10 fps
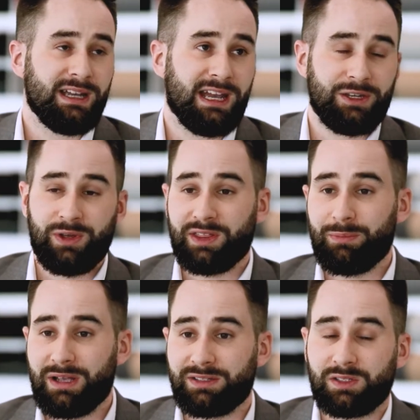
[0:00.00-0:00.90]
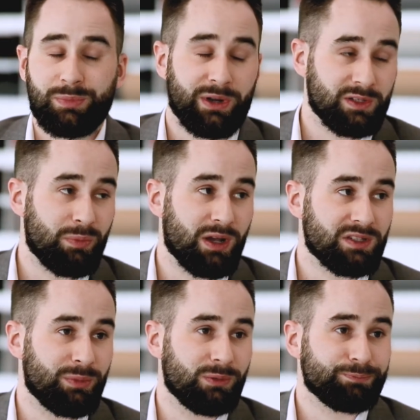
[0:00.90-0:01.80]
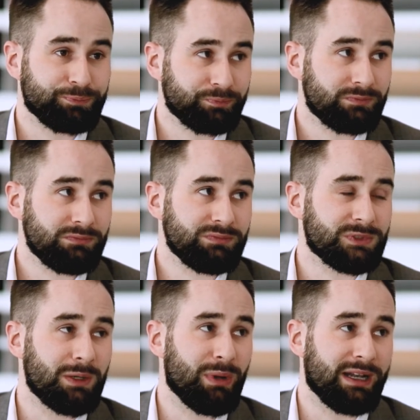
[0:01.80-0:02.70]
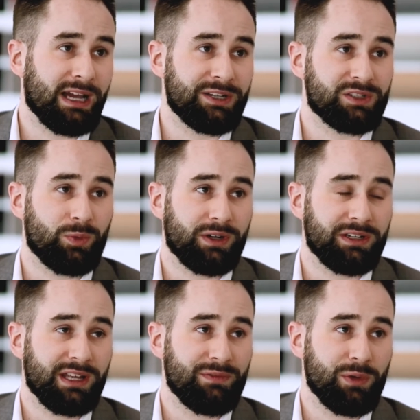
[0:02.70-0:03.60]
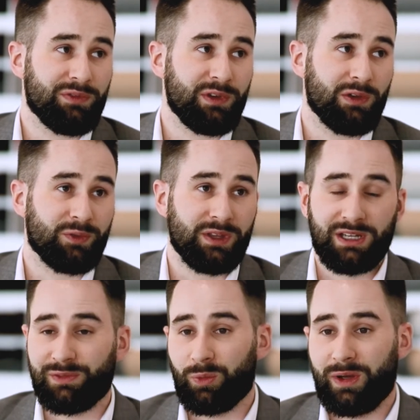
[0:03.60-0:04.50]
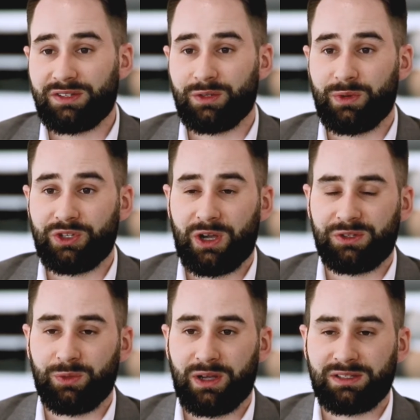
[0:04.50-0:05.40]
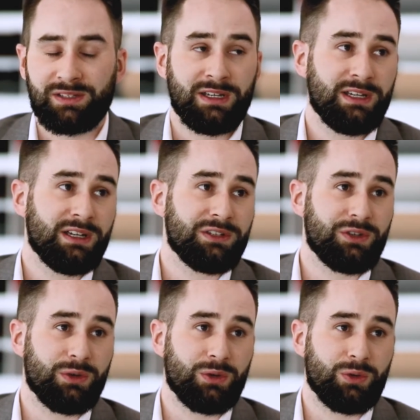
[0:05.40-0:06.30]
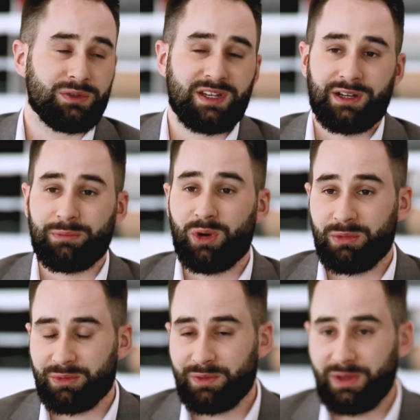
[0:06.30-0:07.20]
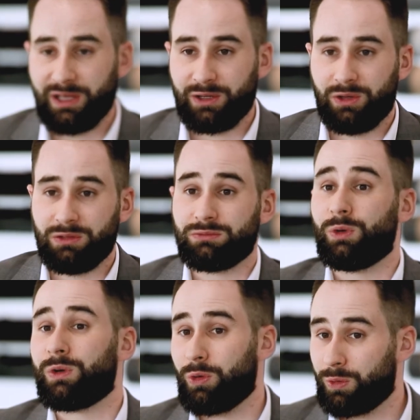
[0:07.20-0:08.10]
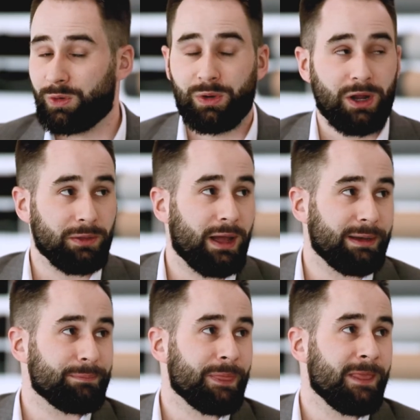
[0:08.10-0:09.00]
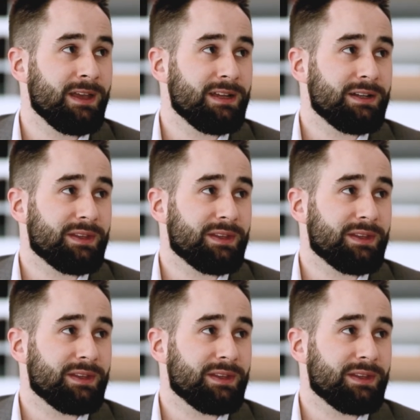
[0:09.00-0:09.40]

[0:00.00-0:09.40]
and you get the best experience possible. But I just wanted to give you a feel for the different ways to reach out to us to set an appointment with a vehicle or order one online. The